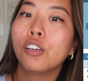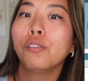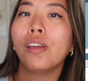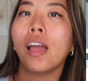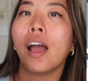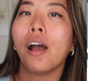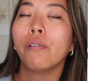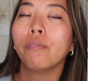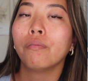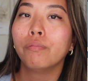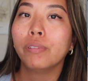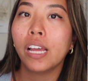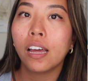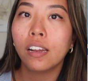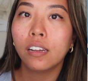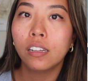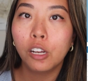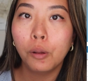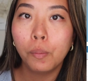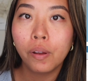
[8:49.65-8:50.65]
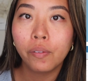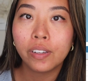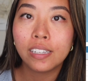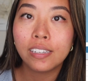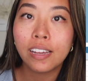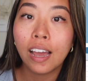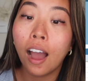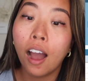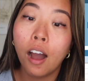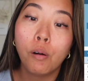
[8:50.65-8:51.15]
yeah, we had a little bit of a
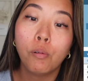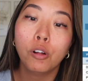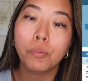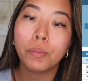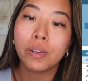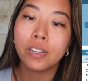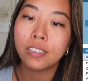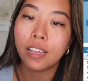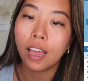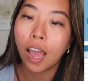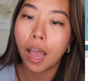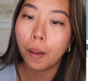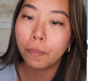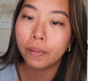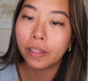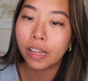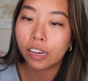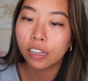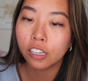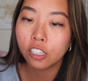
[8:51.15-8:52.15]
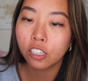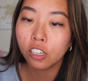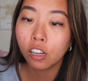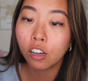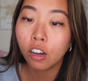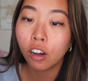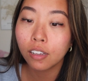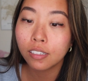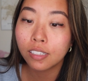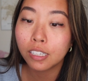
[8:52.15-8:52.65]
towel mishap that
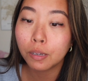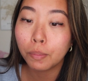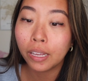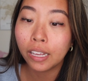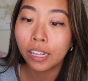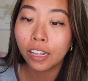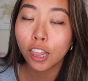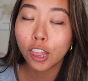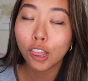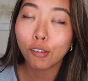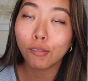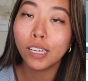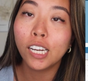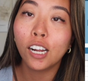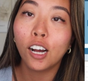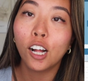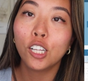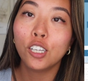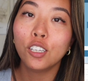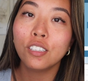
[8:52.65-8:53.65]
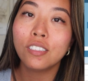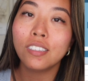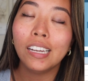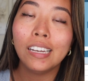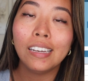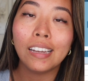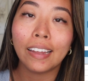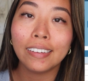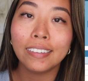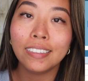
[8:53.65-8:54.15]
cost me
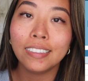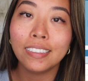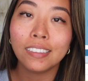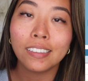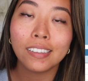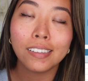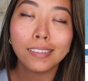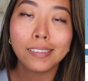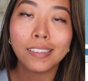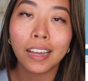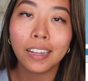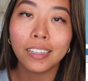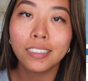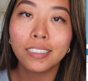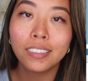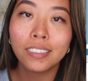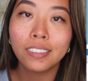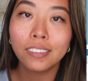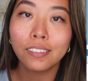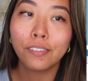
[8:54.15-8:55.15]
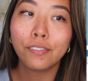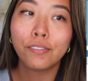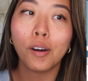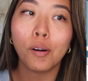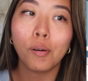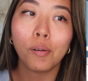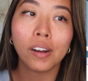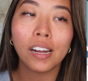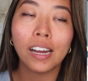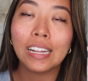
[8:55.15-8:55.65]
$3.19
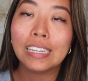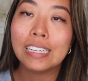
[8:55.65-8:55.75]
for a